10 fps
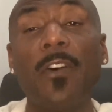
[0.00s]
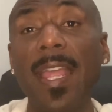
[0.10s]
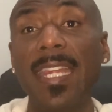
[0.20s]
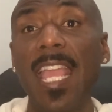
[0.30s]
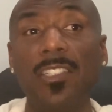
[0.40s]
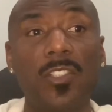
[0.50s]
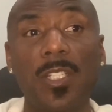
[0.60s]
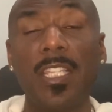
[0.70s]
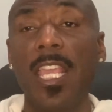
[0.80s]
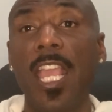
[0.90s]

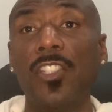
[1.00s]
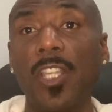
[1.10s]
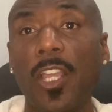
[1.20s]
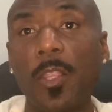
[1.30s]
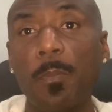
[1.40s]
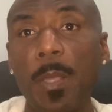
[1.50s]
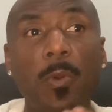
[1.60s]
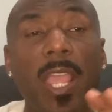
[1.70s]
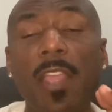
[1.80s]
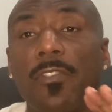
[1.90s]
financially into other
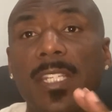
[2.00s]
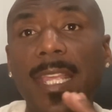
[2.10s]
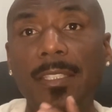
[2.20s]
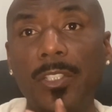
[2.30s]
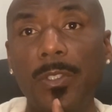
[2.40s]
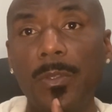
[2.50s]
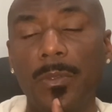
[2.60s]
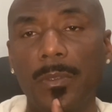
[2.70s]
people every day, too.